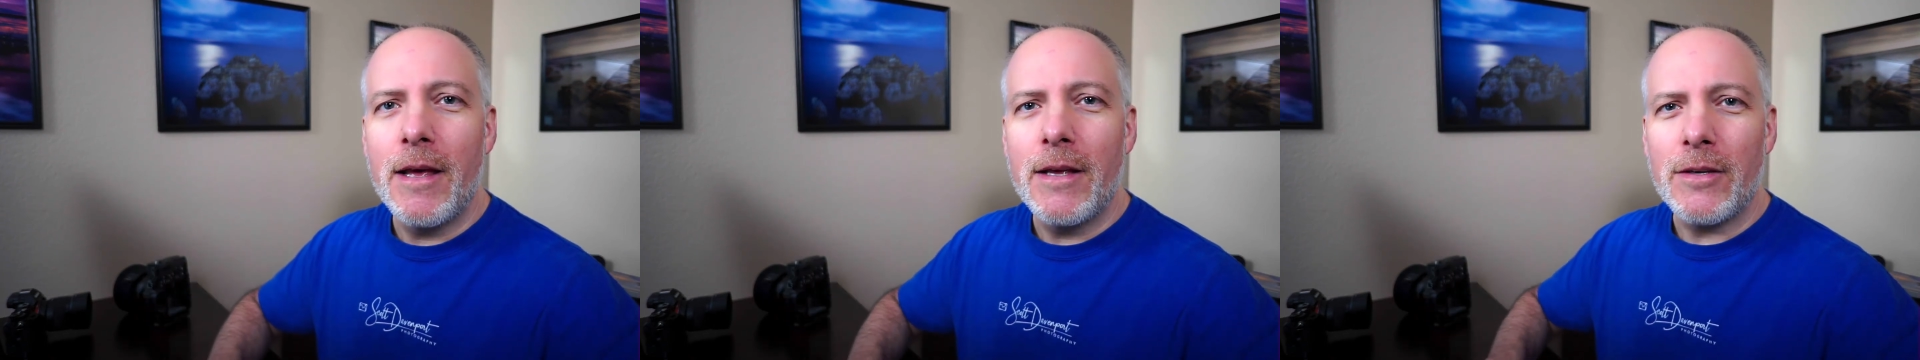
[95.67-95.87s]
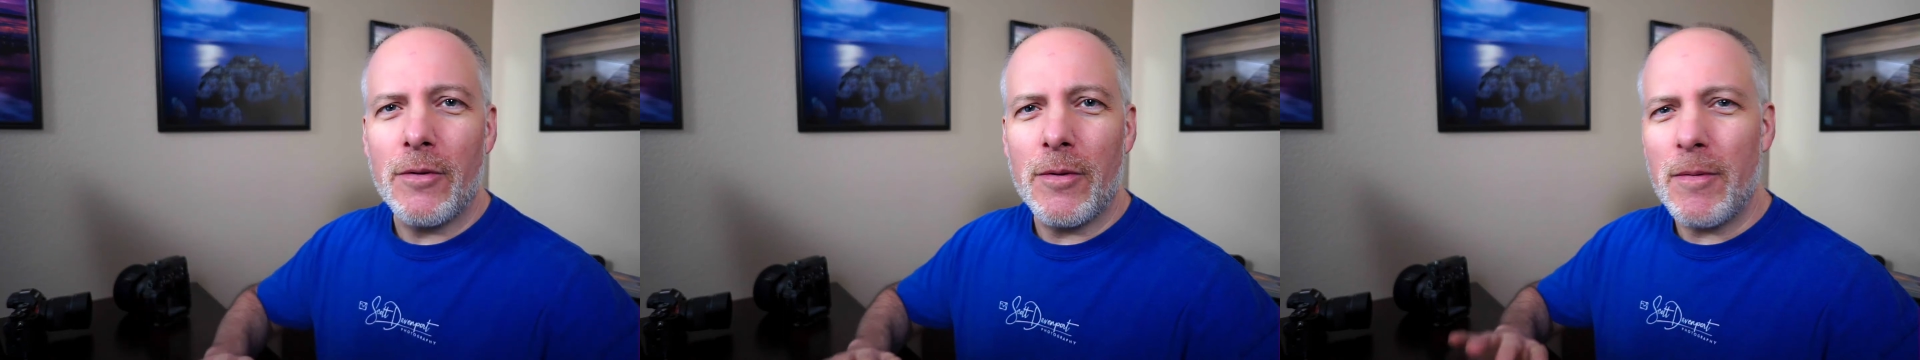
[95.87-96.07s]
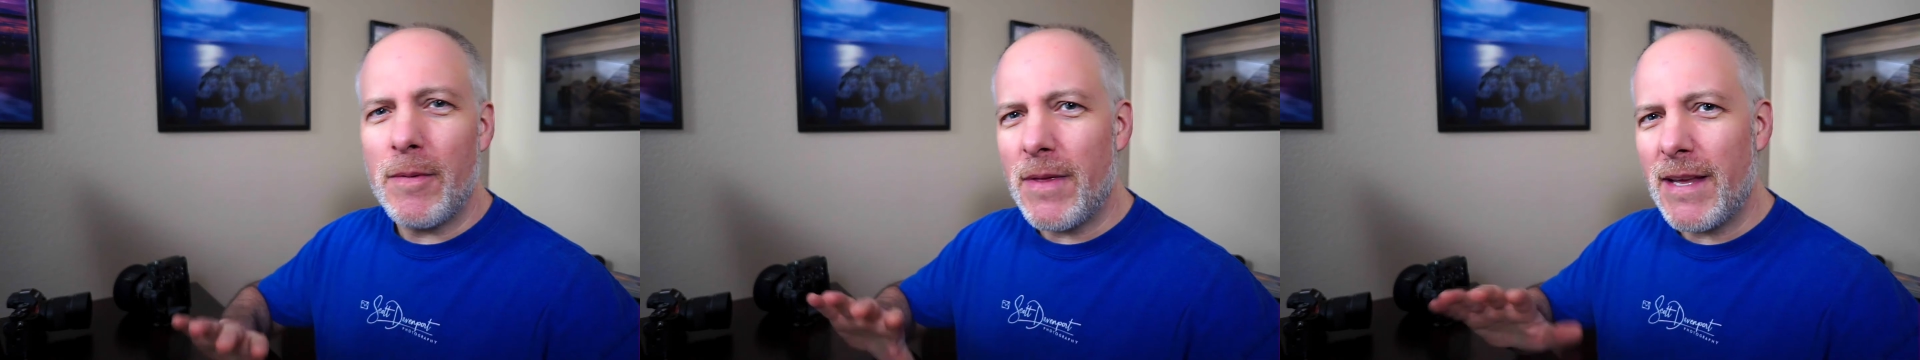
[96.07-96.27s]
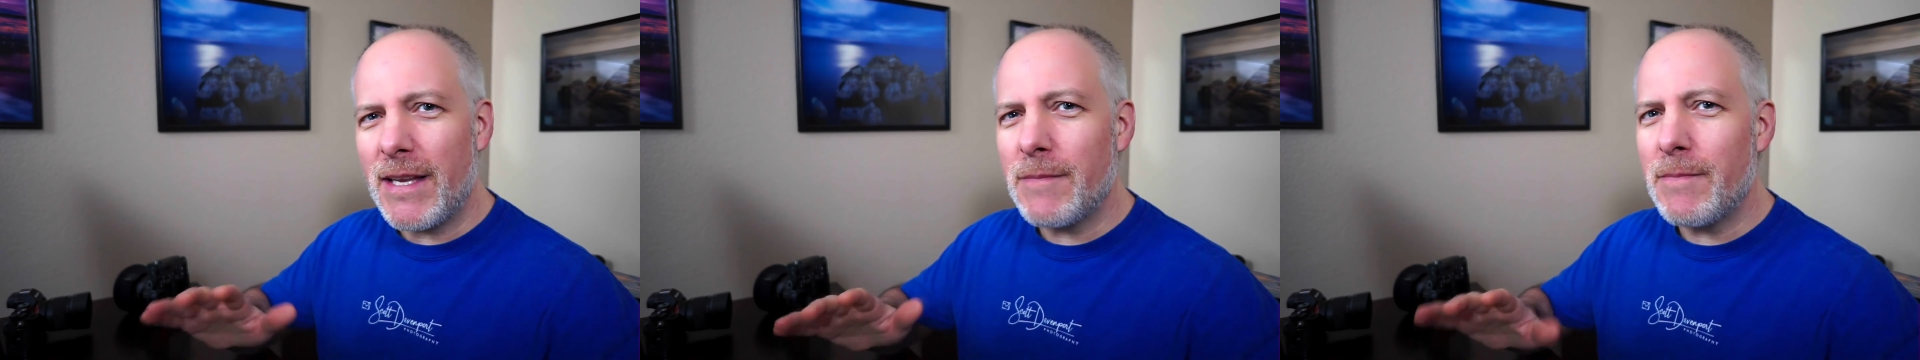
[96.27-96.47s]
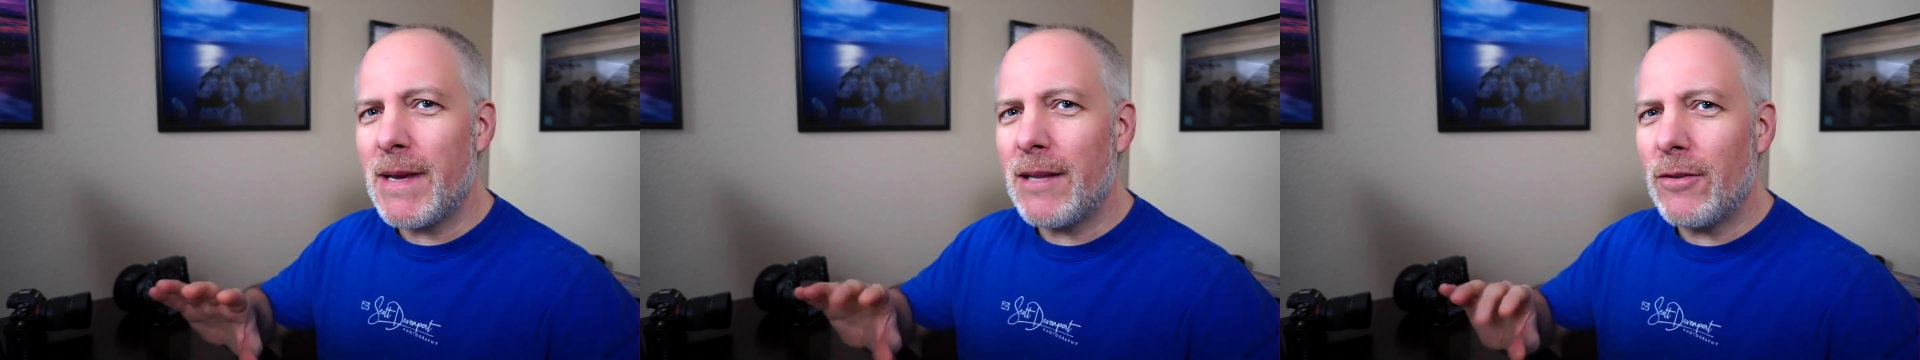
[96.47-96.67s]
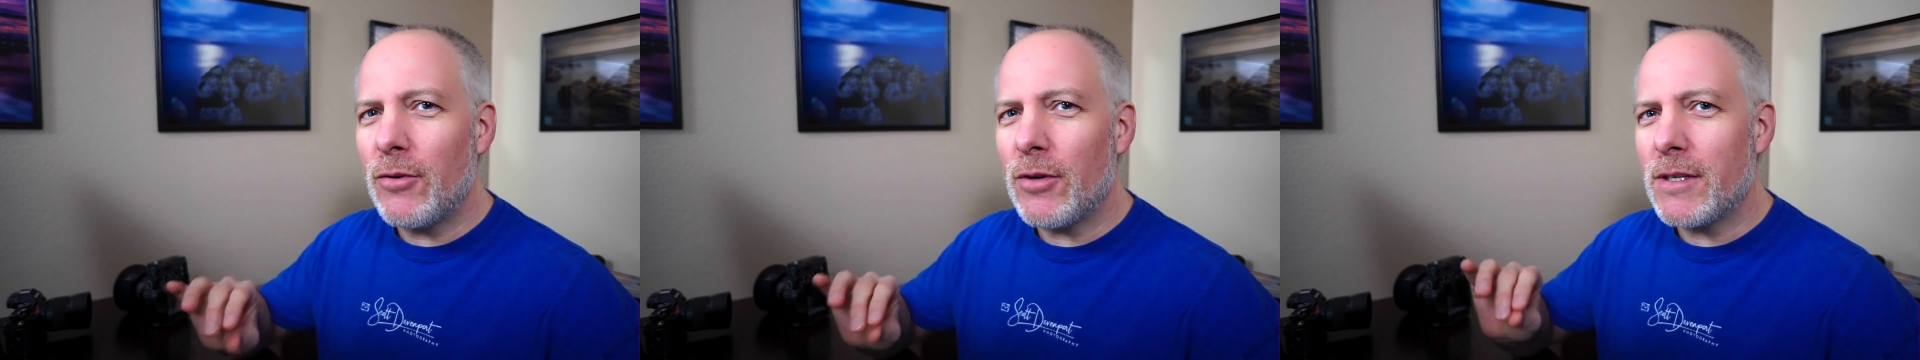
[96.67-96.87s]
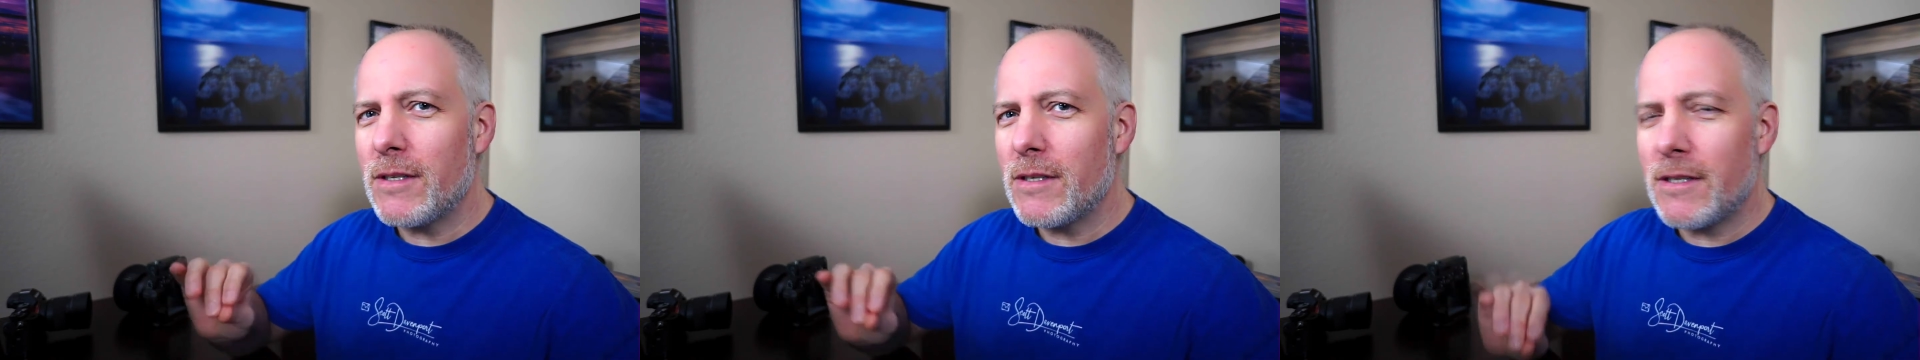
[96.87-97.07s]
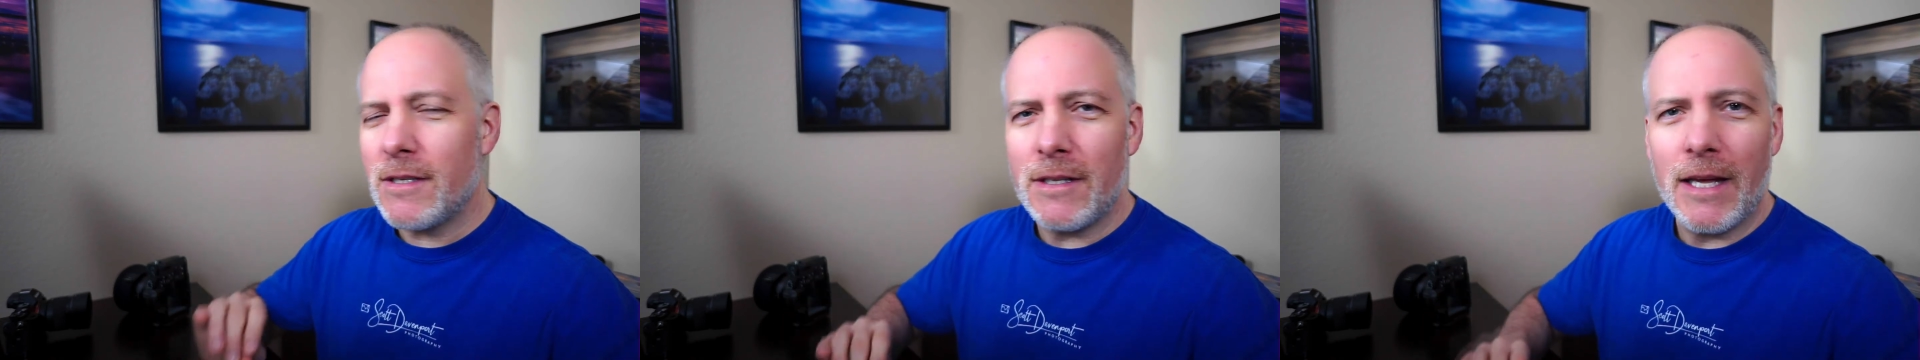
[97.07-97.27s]
So things may look
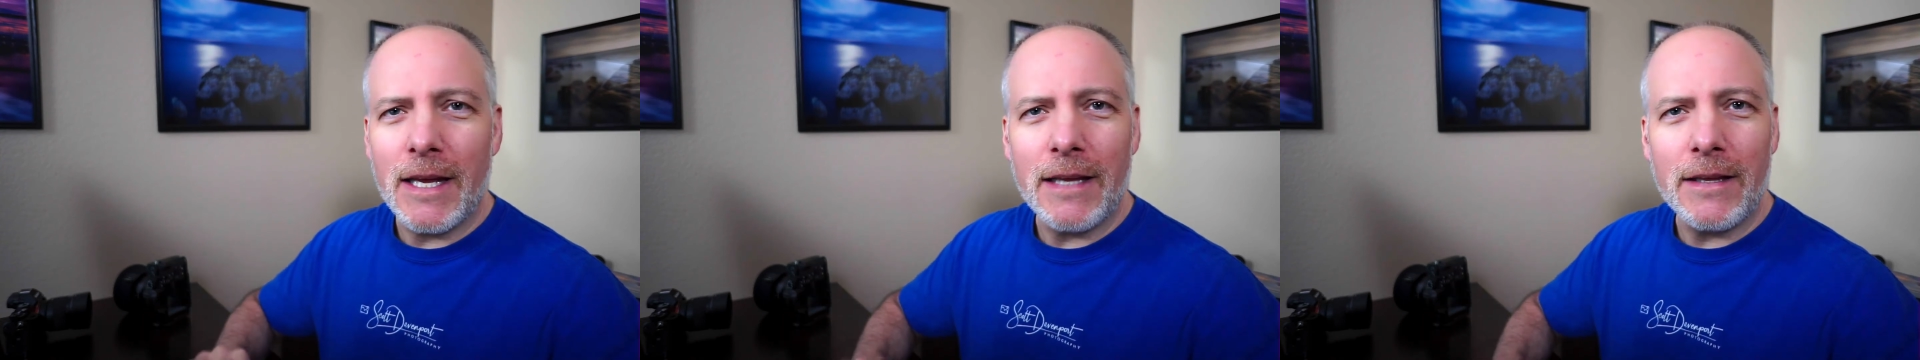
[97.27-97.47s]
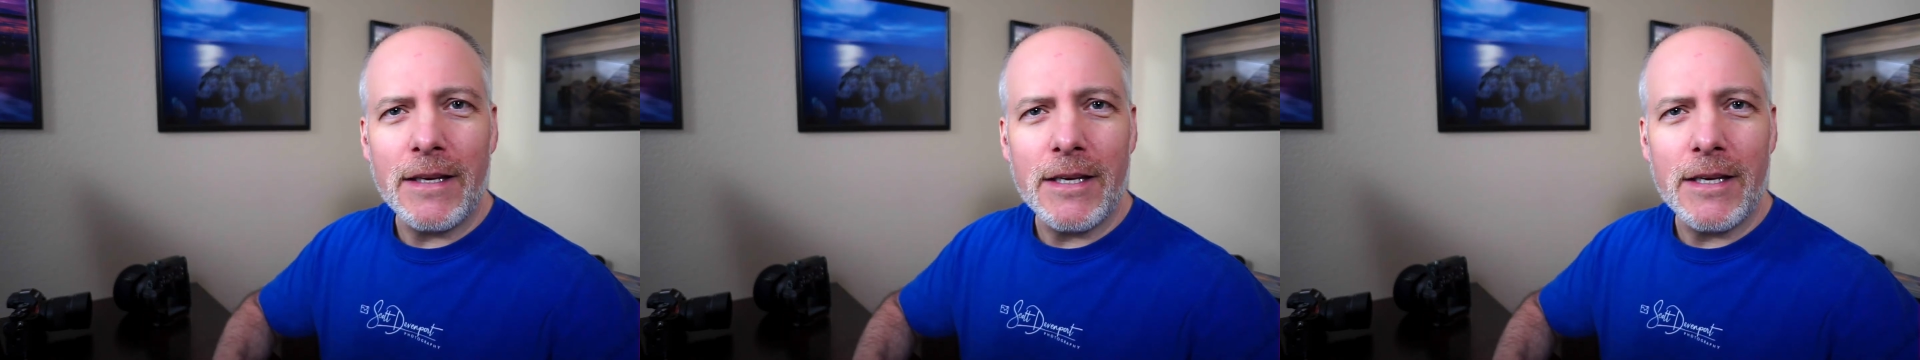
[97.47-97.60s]
slightly